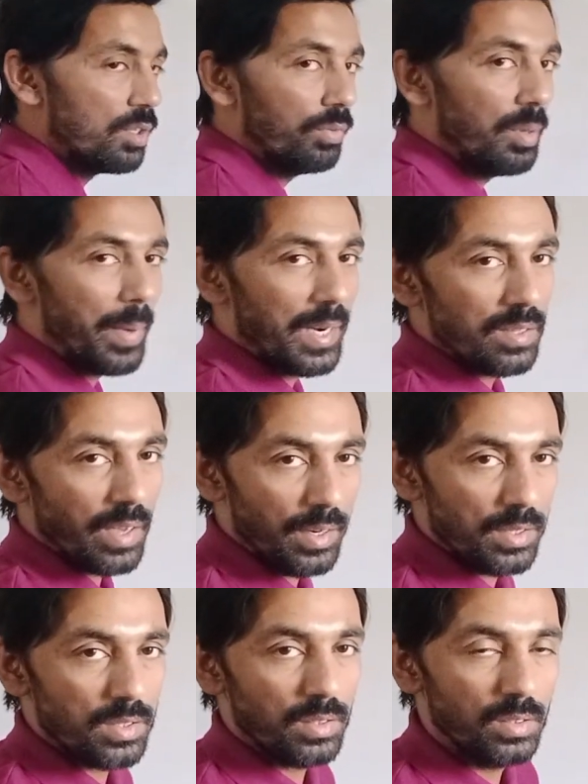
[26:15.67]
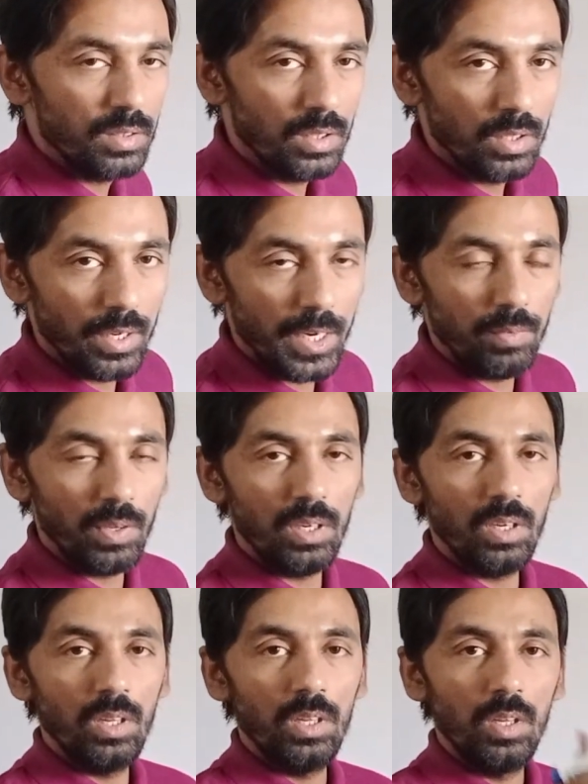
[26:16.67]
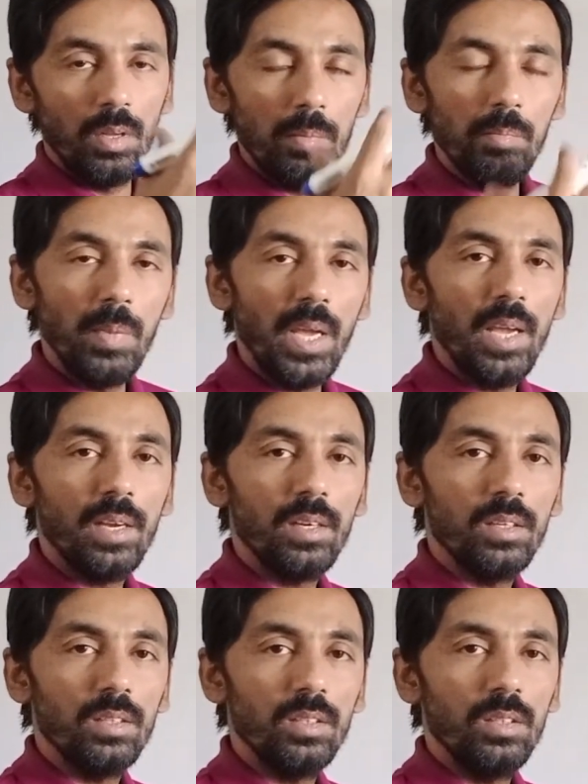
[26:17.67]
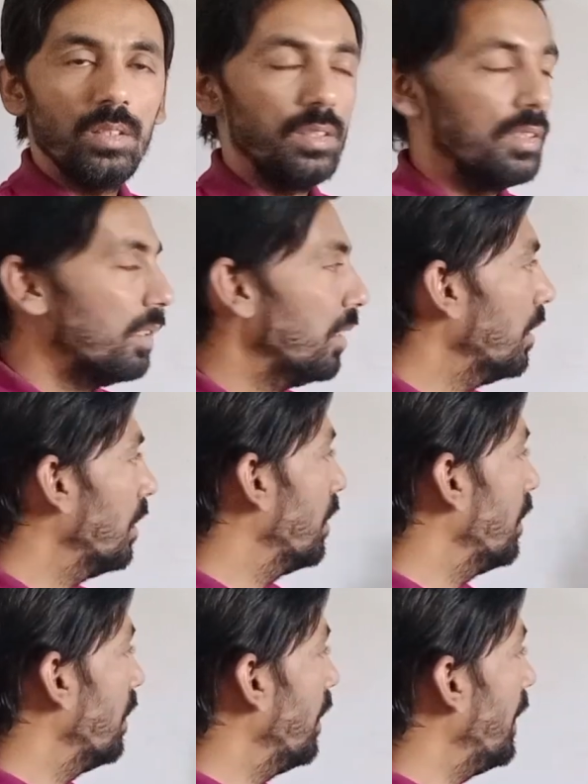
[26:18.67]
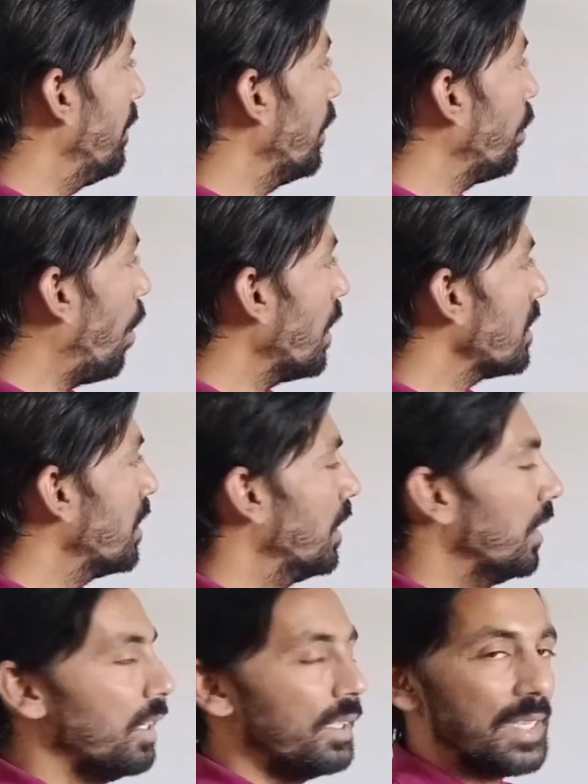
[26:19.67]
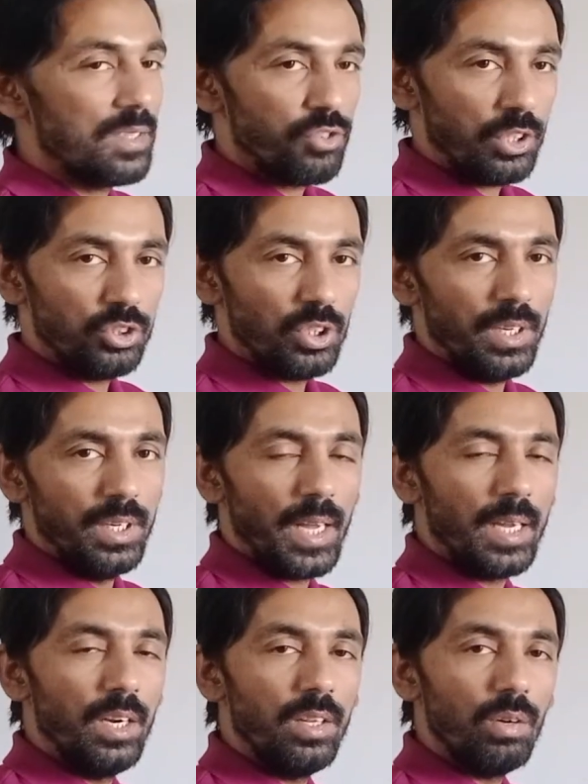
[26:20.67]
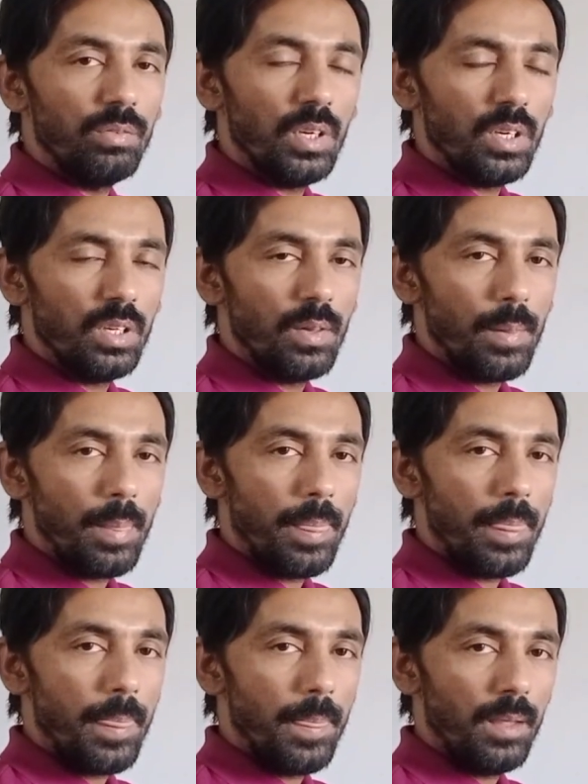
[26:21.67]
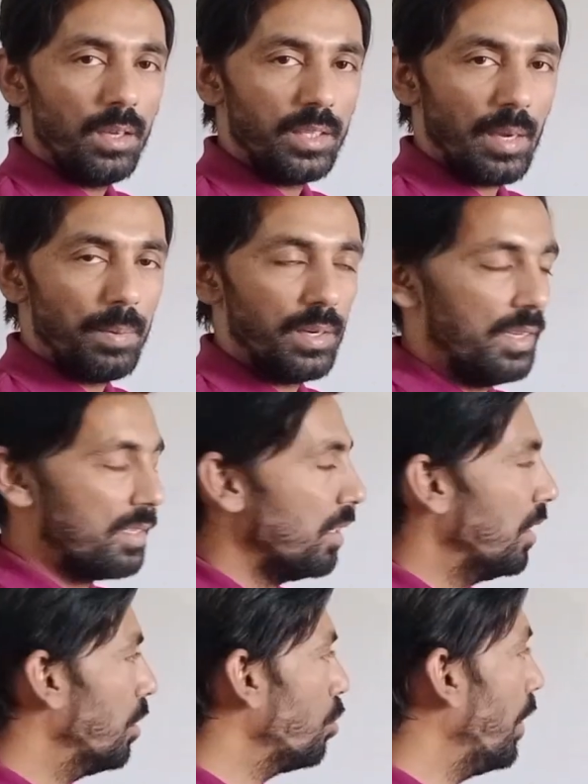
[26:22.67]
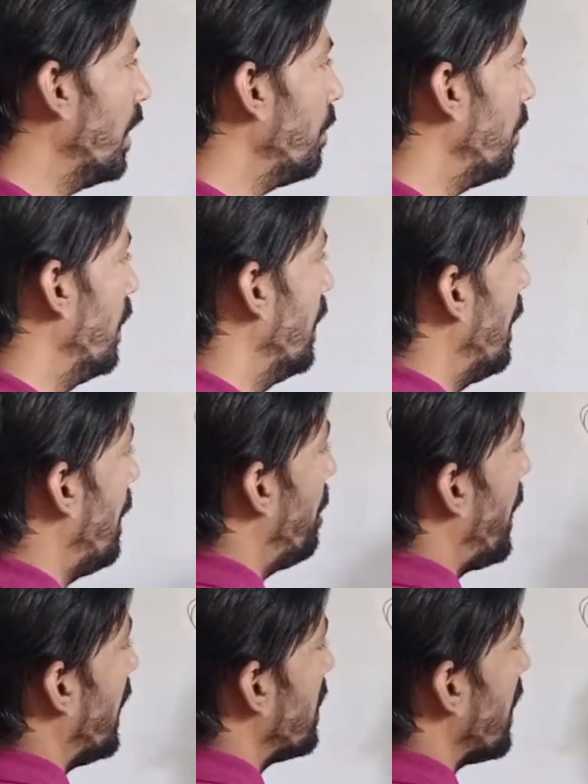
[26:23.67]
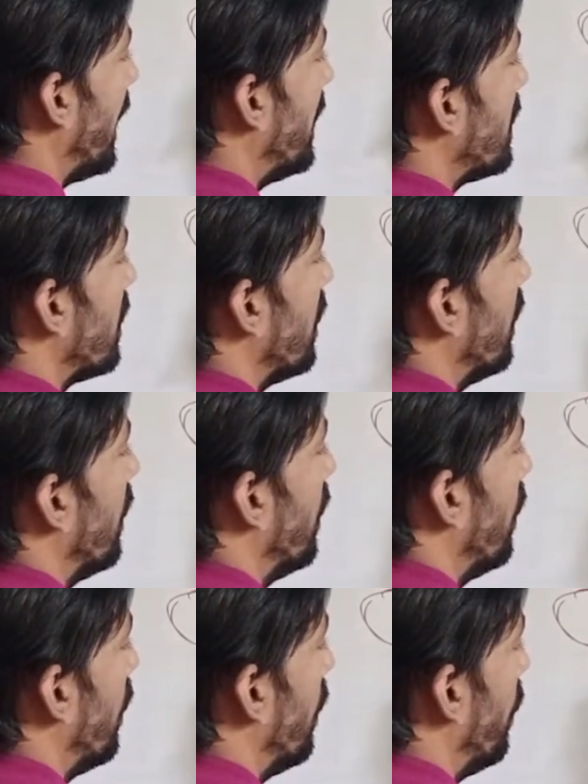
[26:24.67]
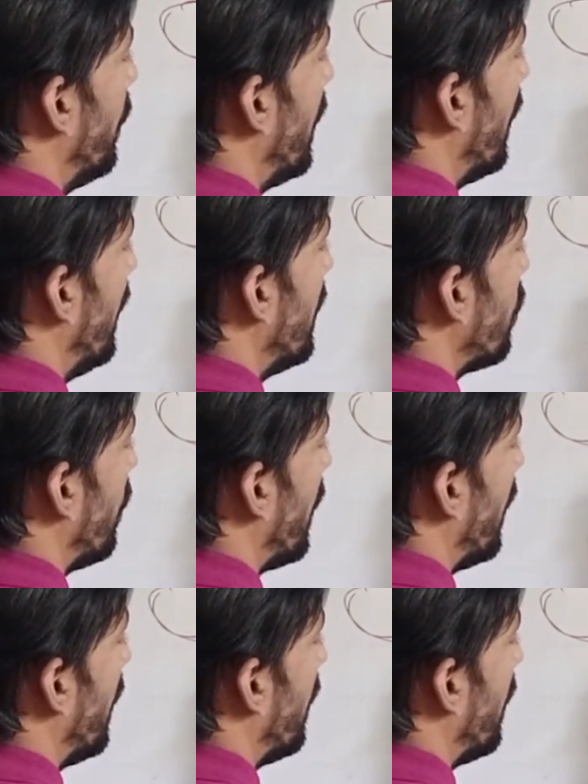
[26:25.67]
parasites. It will make, it will cause the structural integrity of the capillaries. So if parasites will release over here,